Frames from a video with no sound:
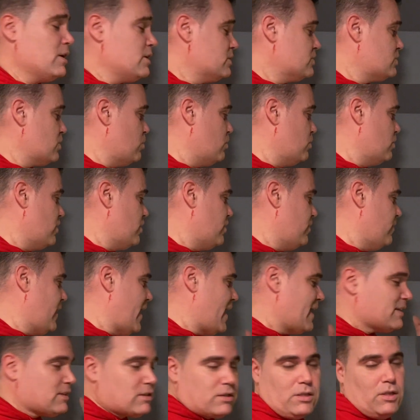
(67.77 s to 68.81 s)
So
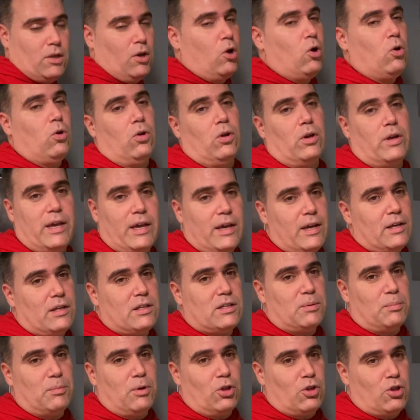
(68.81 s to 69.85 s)
that's the whole key
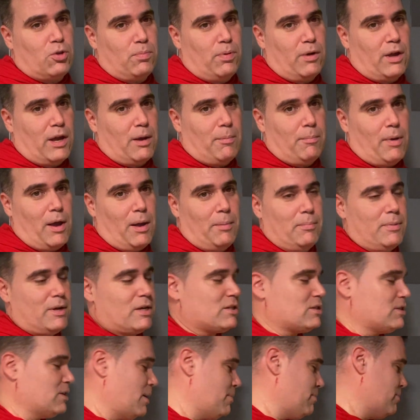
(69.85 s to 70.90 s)
to multiplying by
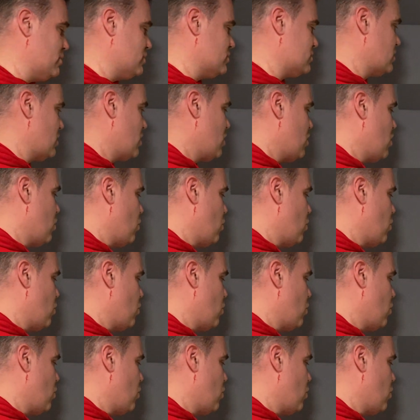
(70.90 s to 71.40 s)
mixed numbers.